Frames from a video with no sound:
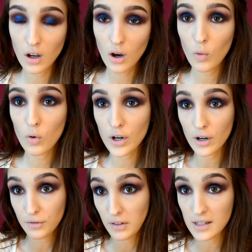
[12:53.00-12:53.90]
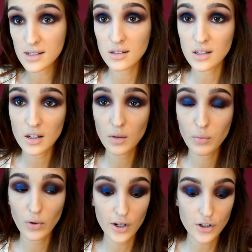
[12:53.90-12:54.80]
or a flat synthetic
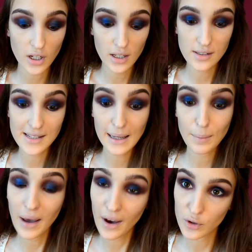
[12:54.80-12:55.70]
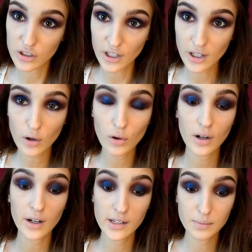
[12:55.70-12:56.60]
brush and take
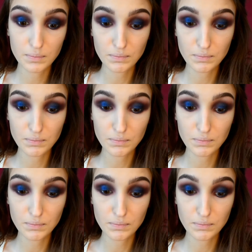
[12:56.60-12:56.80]
powder,